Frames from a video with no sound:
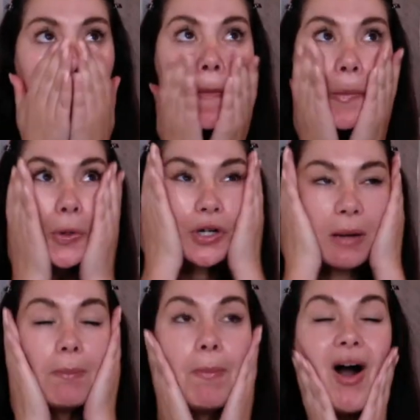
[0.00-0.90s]
Would I
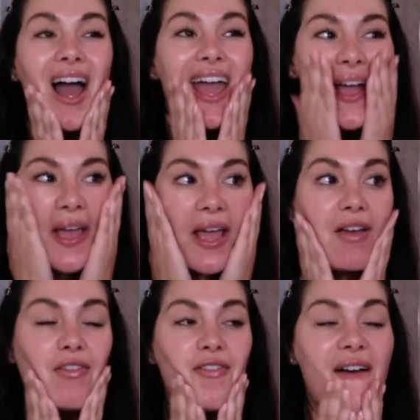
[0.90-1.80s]
buy it
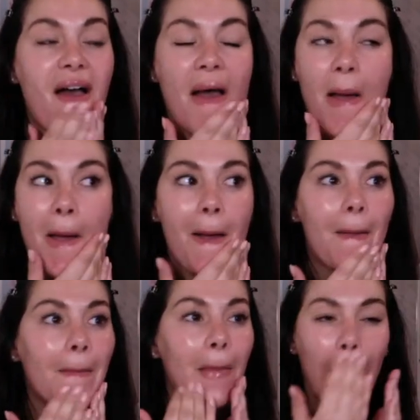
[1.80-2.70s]
if
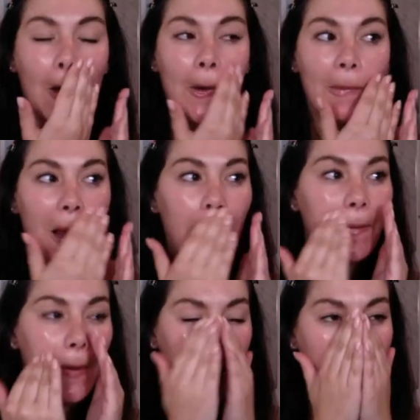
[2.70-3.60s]
I had to pay
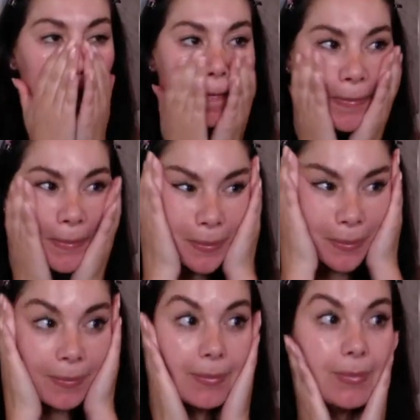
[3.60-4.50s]
for it?
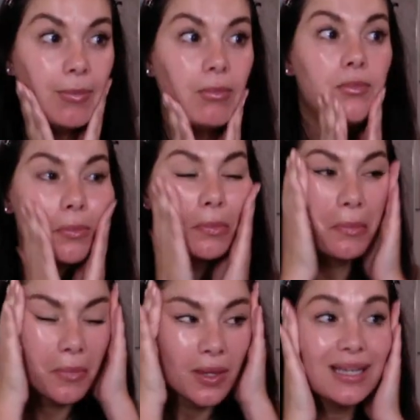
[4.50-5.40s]

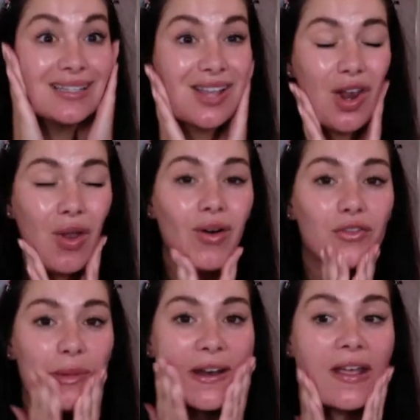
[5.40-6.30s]
It's a lot of
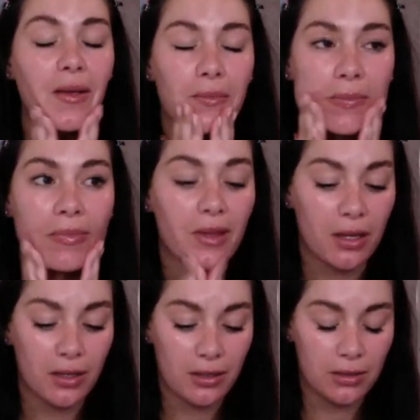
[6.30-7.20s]
money.
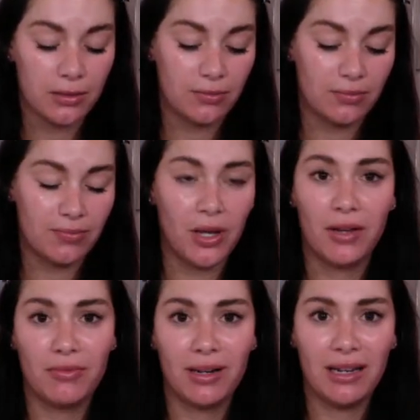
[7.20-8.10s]
I
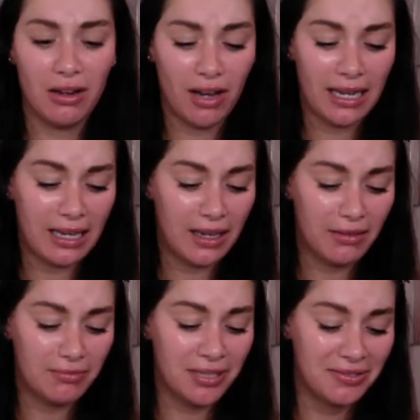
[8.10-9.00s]
really like
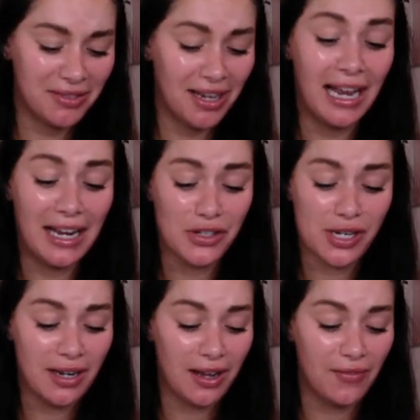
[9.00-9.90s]
it. I
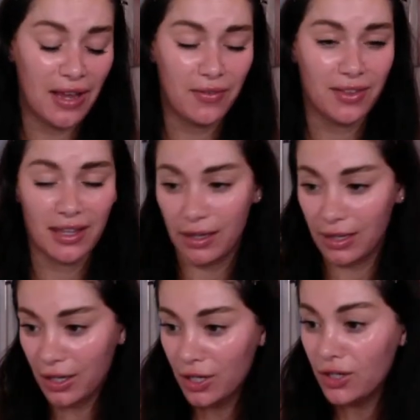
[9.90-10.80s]
actually love everything
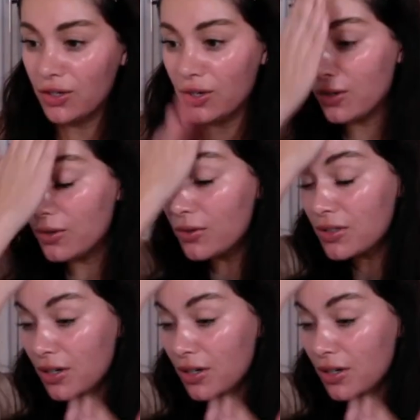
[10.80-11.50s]
Nukes.